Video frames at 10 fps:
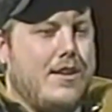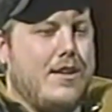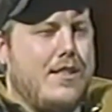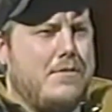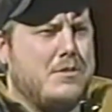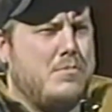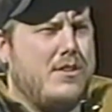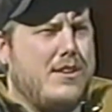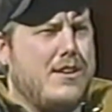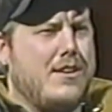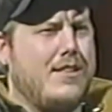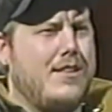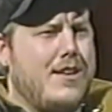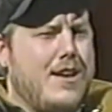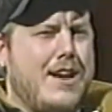and that was pretty, uh,
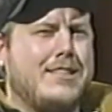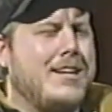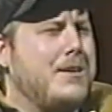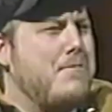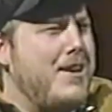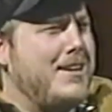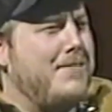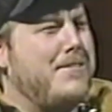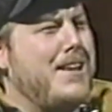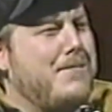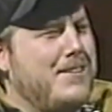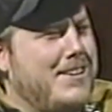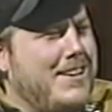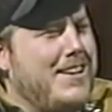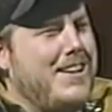I had to take a walk after that one.
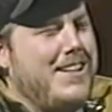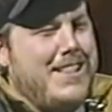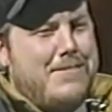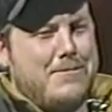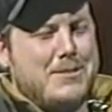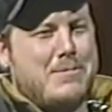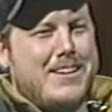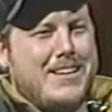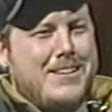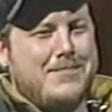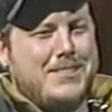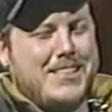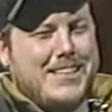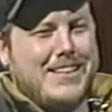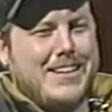That one was pretty huge.
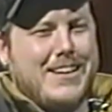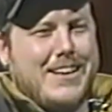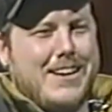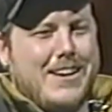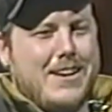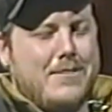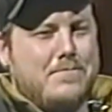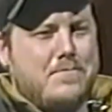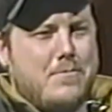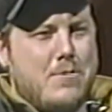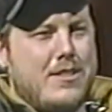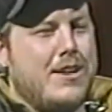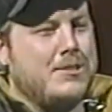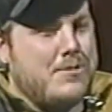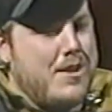Um, One
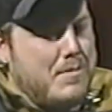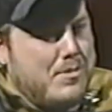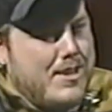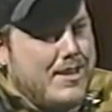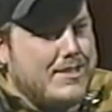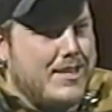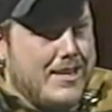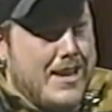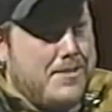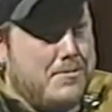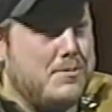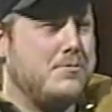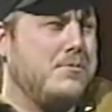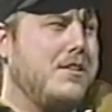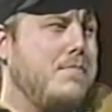Line Drawing playing in Saint Catharines
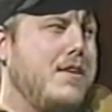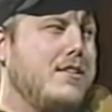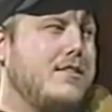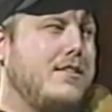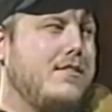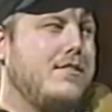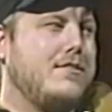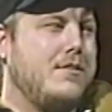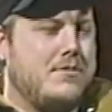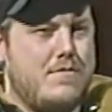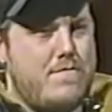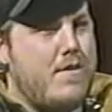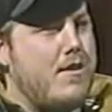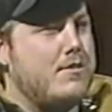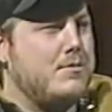was really amazing because he was in
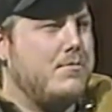Fire as